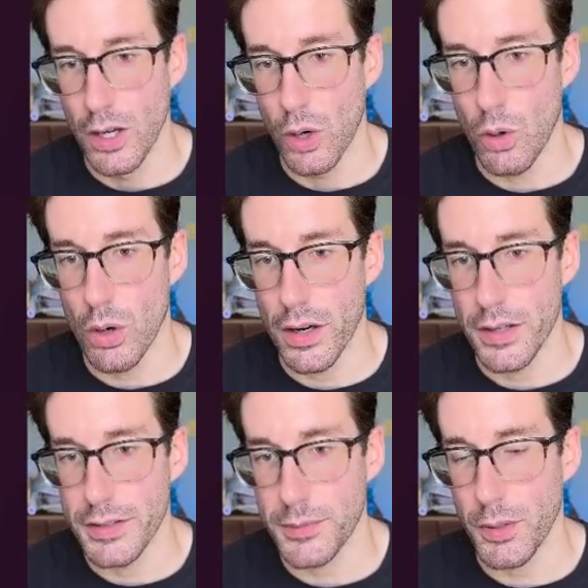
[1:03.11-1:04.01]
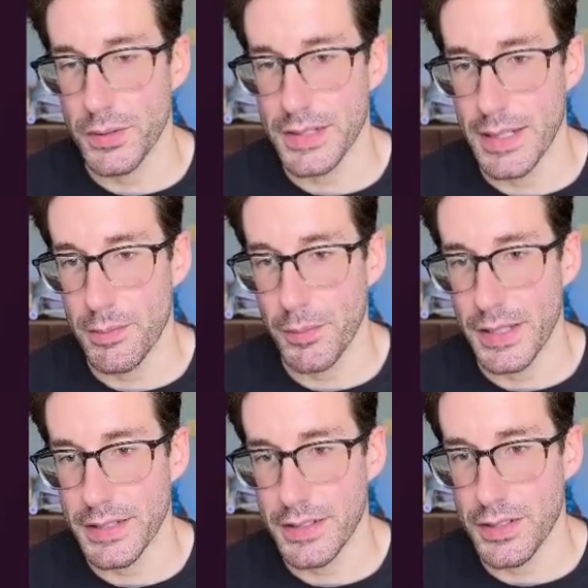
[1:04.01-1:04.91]
or somebody wants to
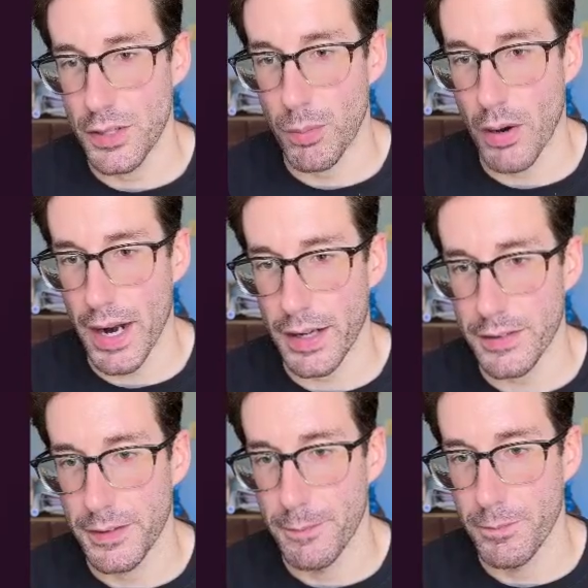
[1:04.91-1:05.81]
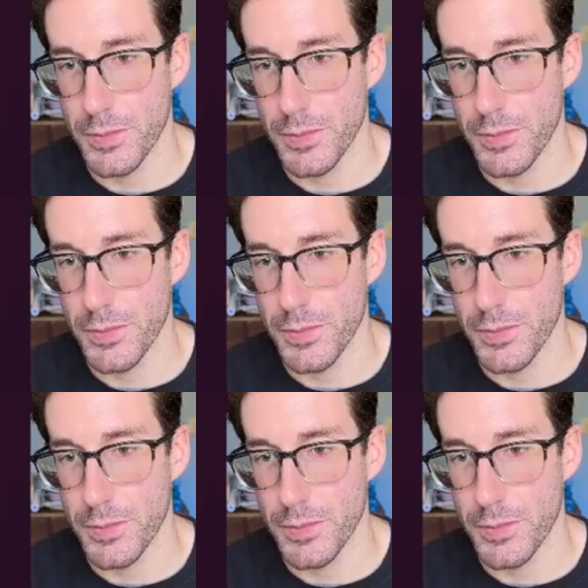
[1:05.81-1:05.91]
implement this into their product